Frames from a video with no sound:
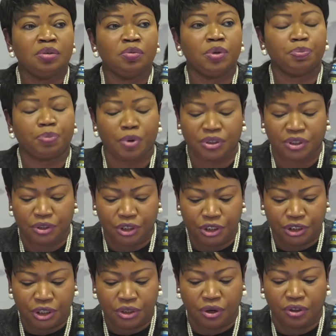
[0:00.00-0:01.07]
with
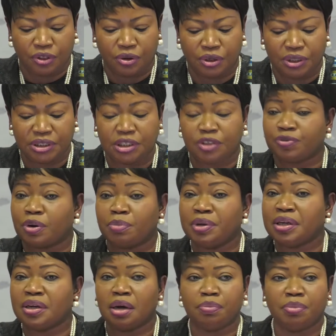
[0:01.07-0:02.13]
prosecution authorities from
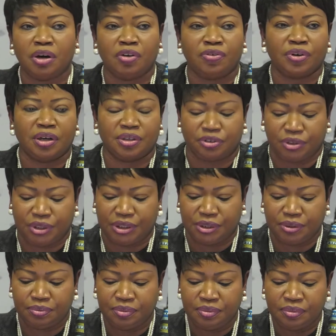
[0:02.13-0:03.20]
a number of countries.